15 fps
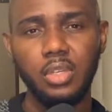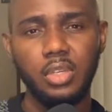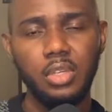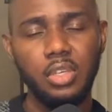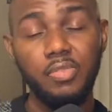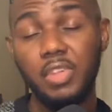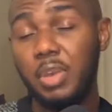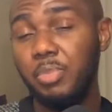
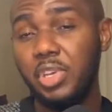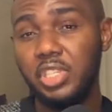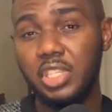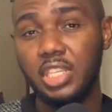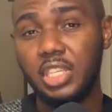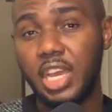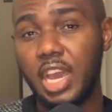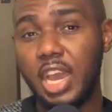If that makes
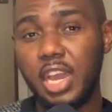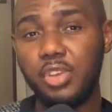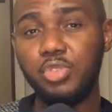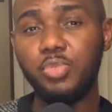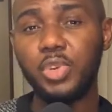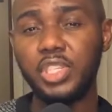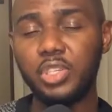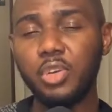sense. I use
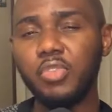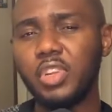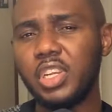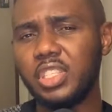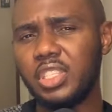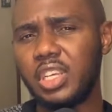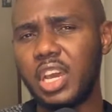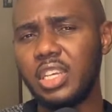myself
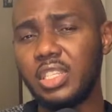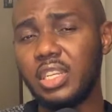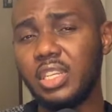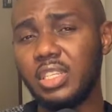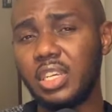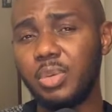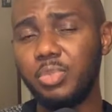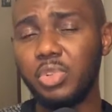as an
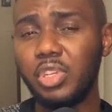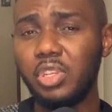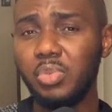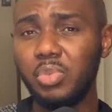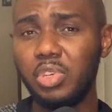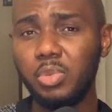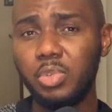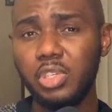example
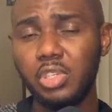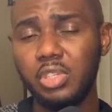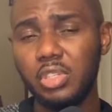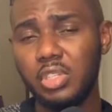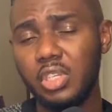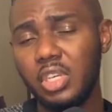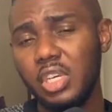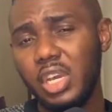anyway,
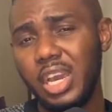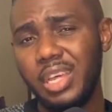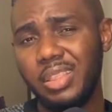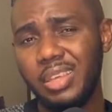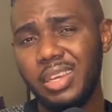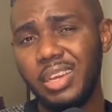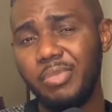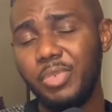because I
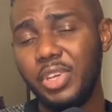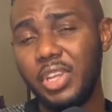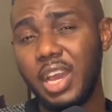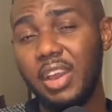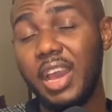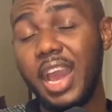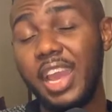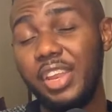think
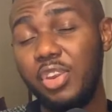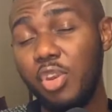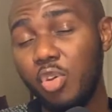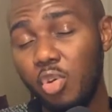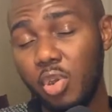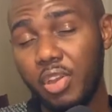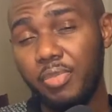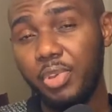I
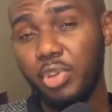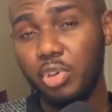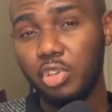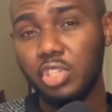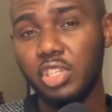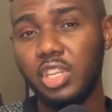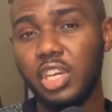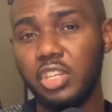know I've been
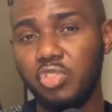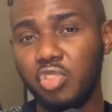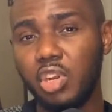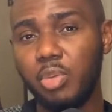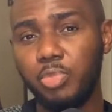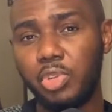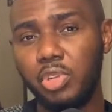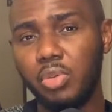caught in that
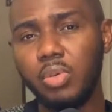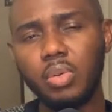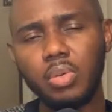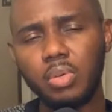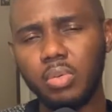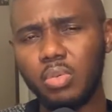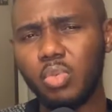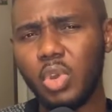trap,
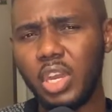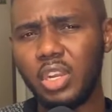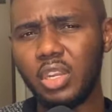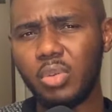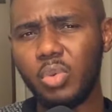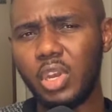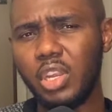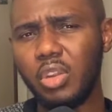
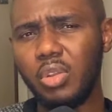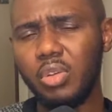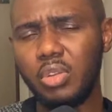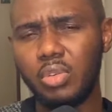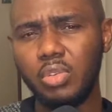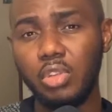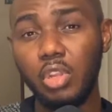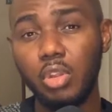quite a
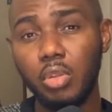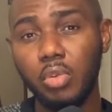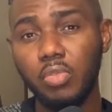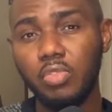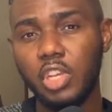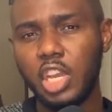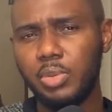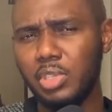lot of
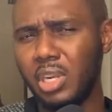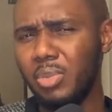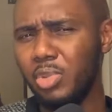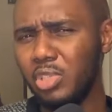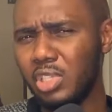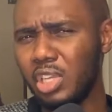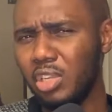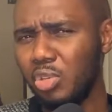times. And I'm
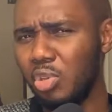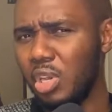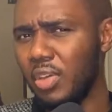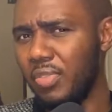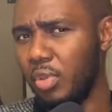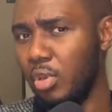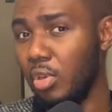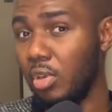not telling you
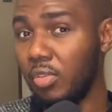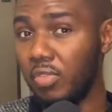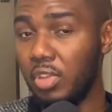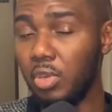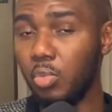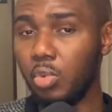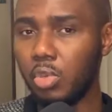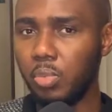I've not loved
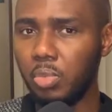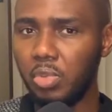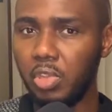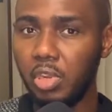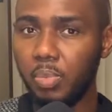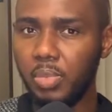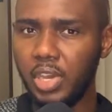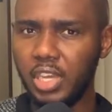anyone
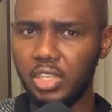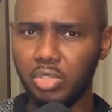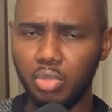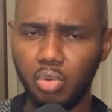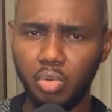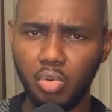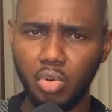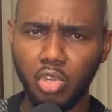in the past,
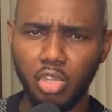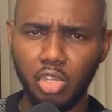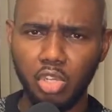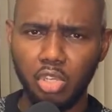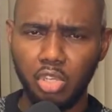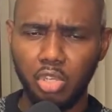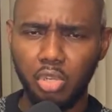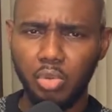or,
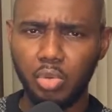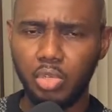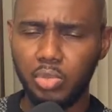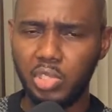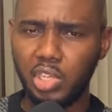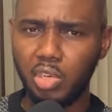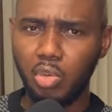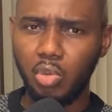what I'm
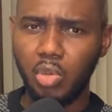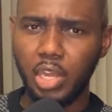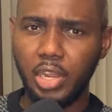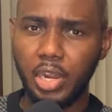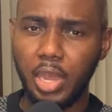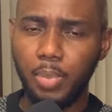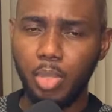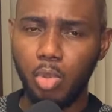saying, or
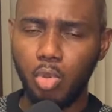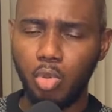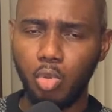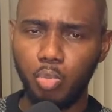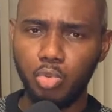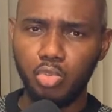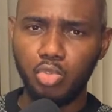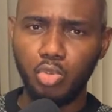I'm not
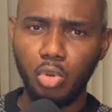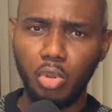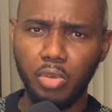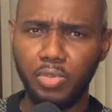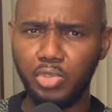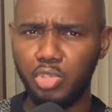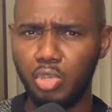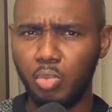open to
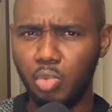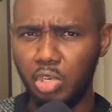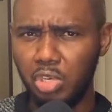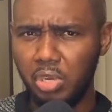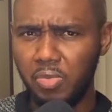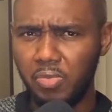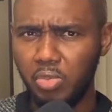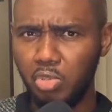loving someone
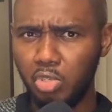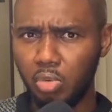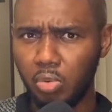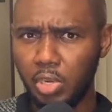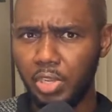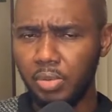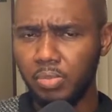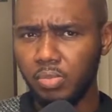in the future,
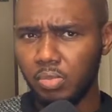right?